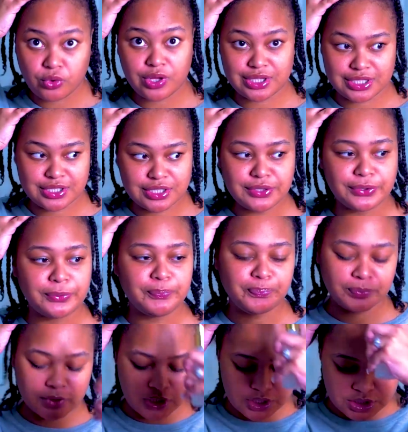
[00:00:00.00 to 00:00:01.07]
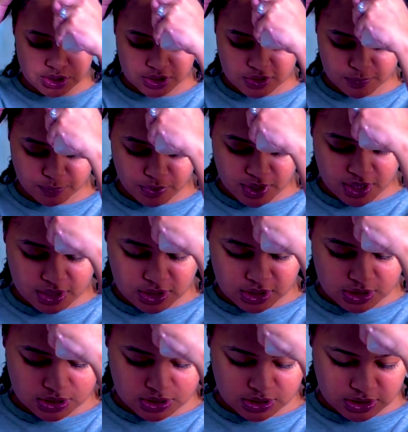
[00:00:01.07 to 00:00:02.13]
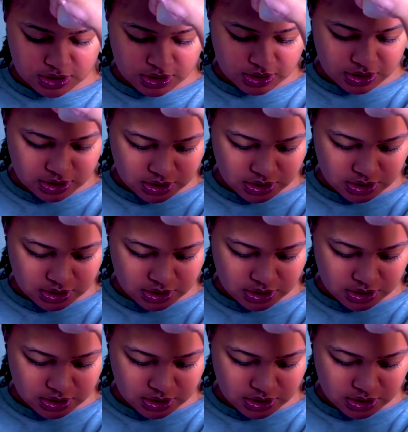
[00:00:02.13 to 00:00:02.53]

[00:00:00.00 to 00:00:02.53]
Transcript: to do is just spray this